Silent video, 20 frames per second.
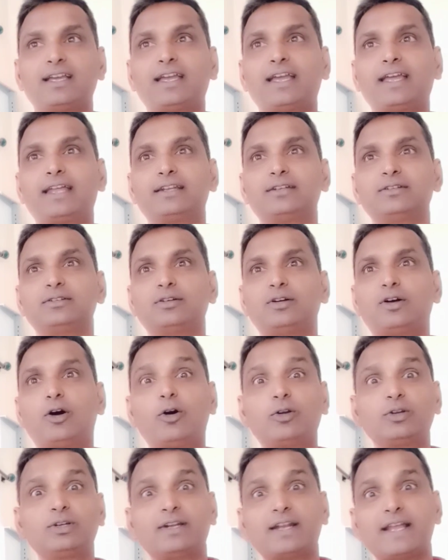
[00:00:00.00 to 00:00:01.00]
and
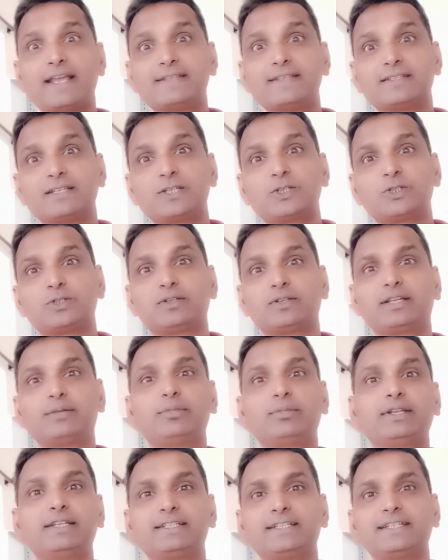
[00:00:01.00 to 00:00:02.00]
organizational
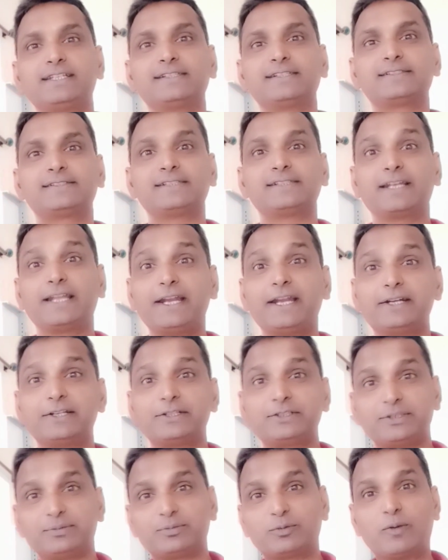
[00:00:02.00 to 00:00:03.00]
abilities,
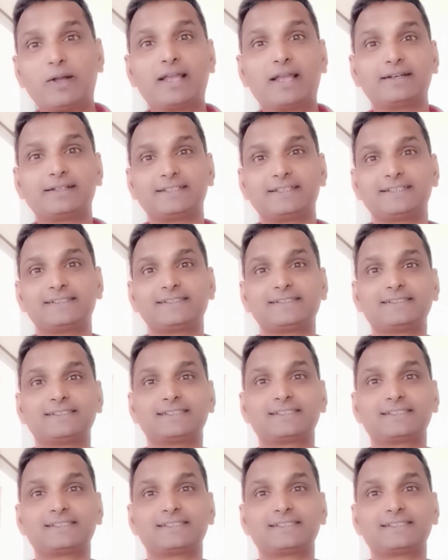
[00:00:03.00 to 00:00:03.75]
leadership qualities,